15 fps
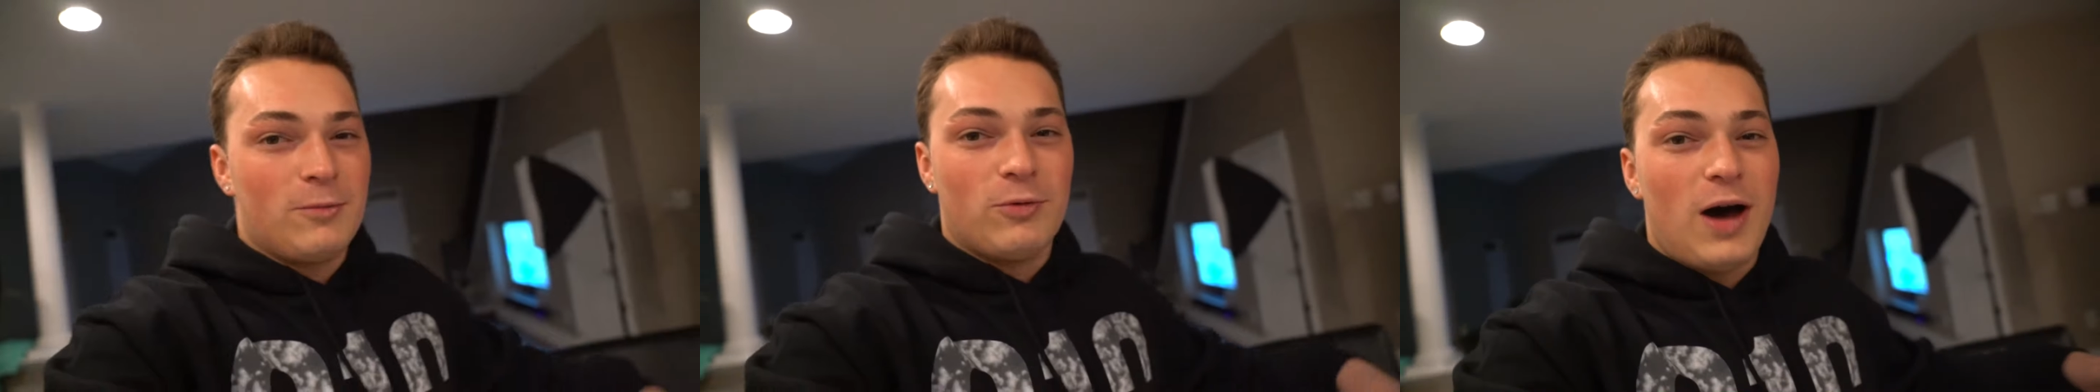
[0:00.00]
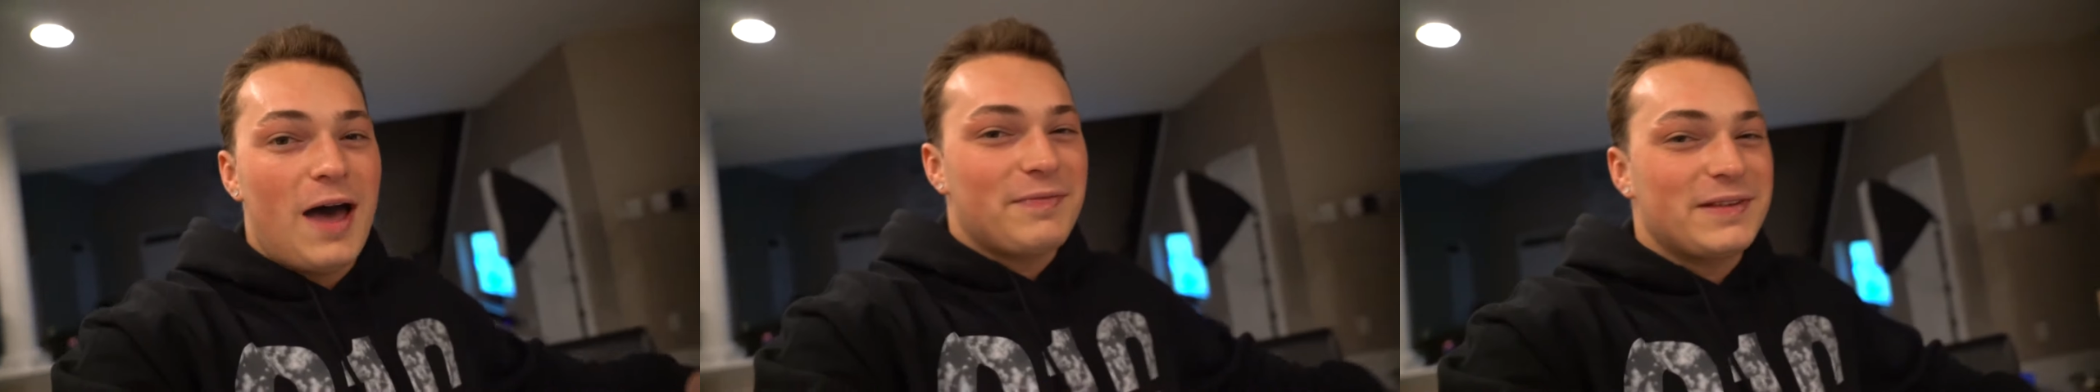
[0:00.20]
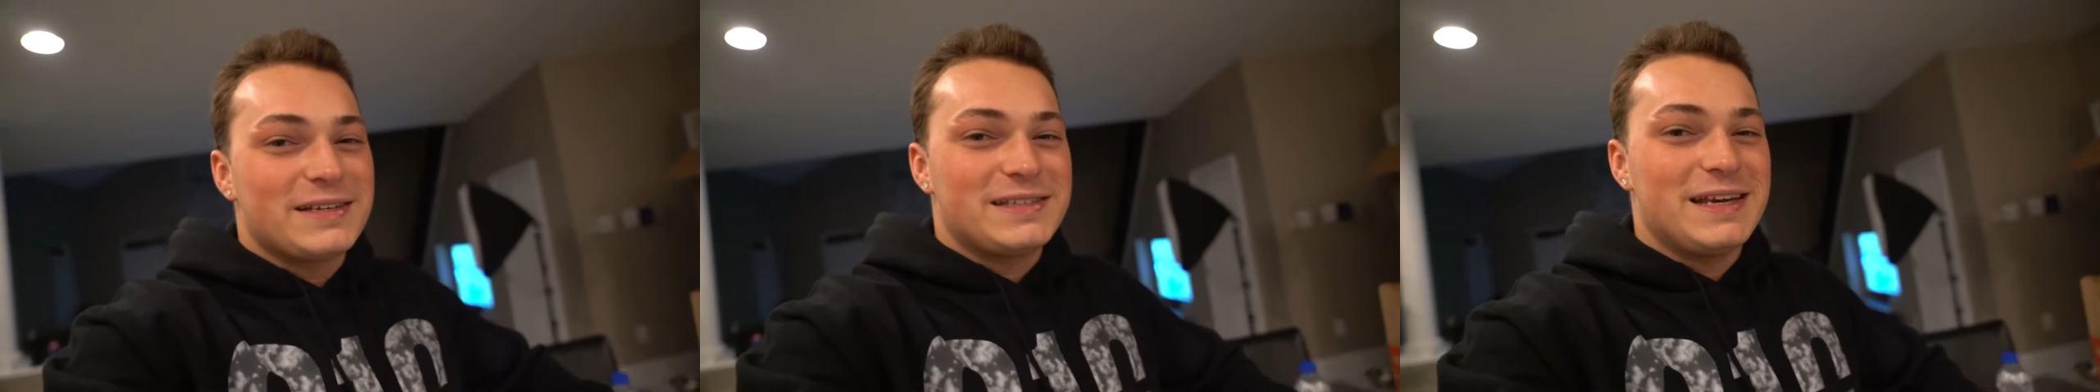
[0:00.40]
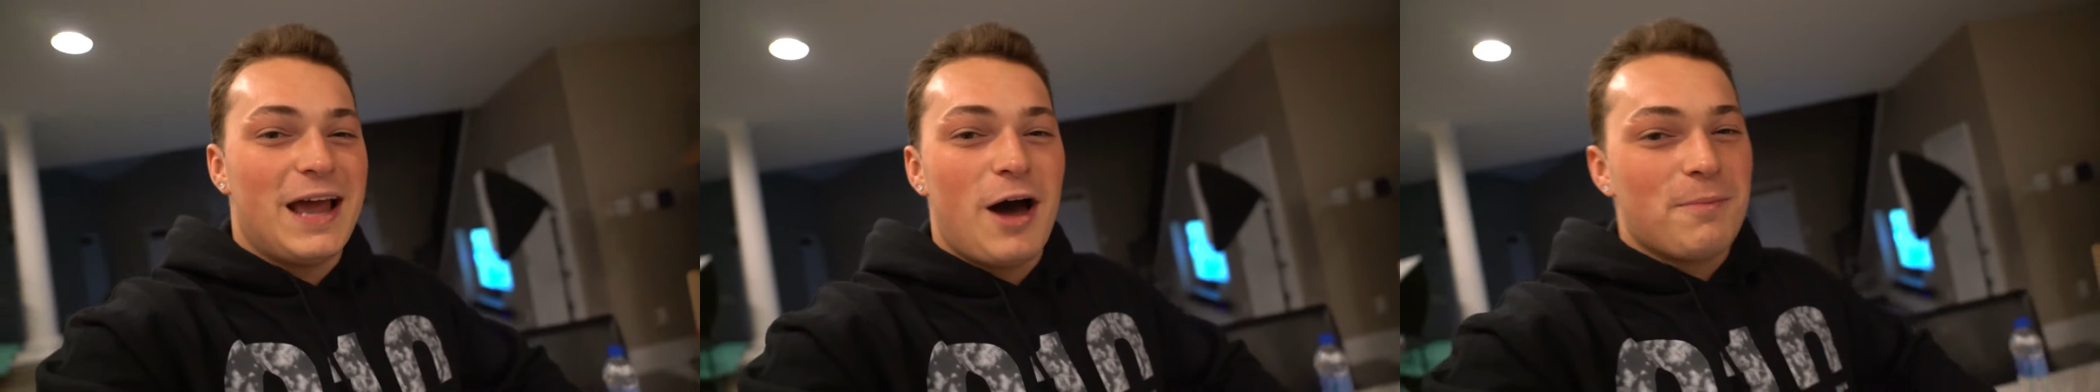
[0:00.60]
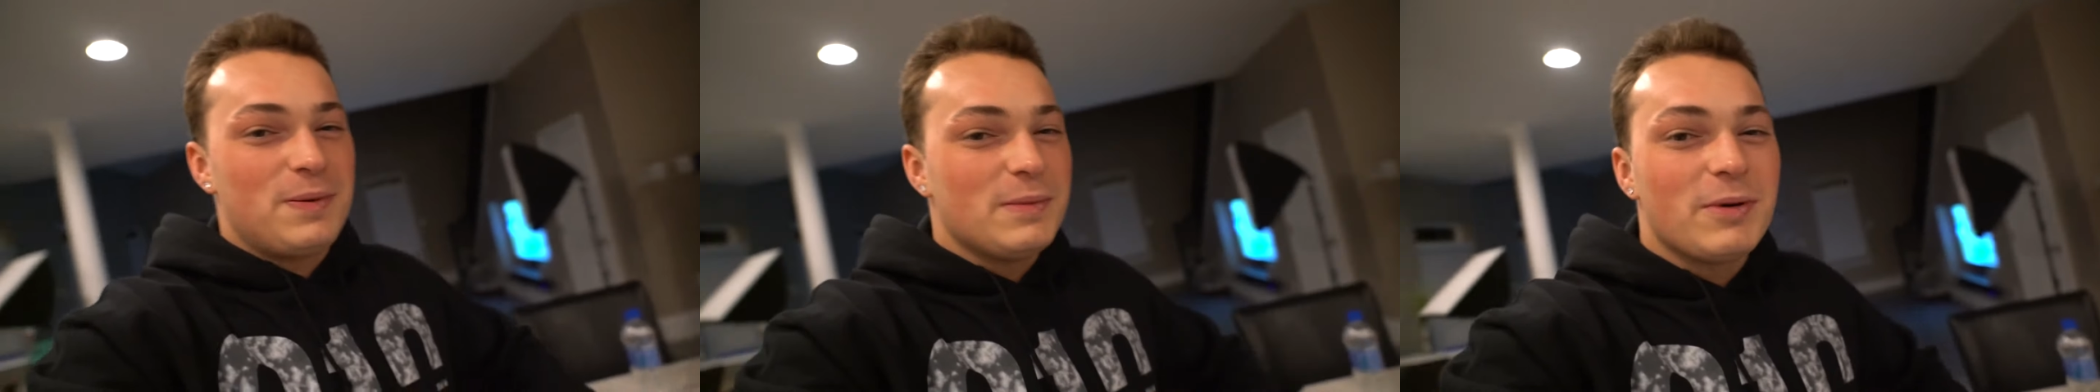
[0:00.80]
we'll have to see
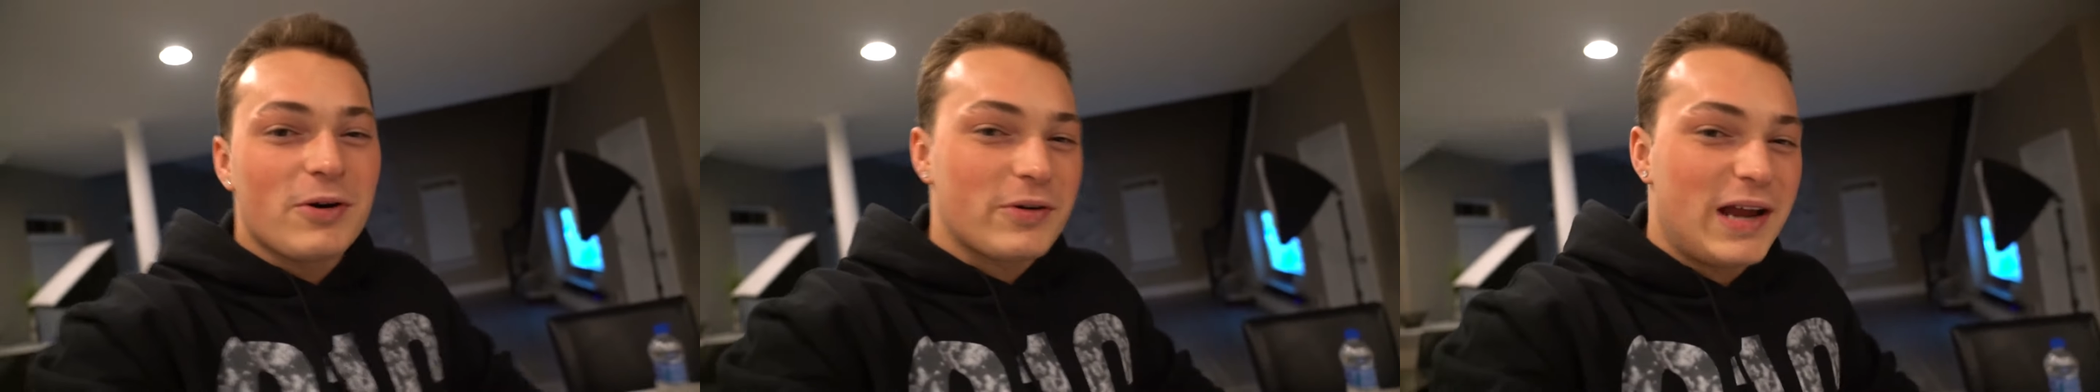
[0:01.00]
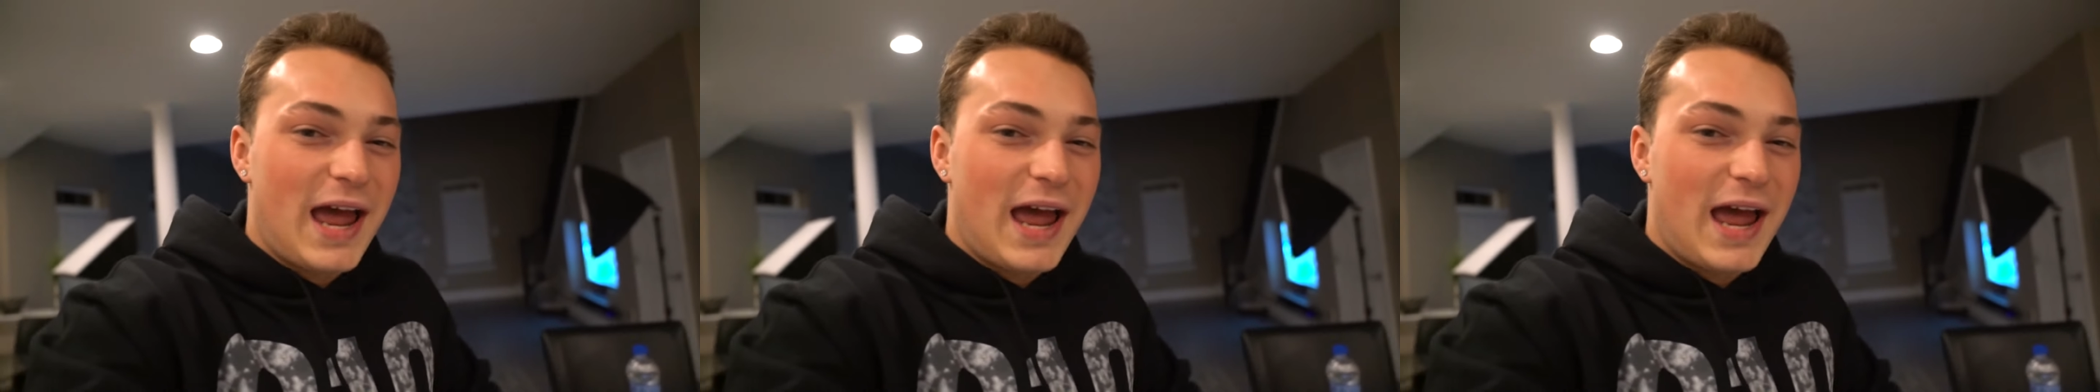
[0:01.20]
how people are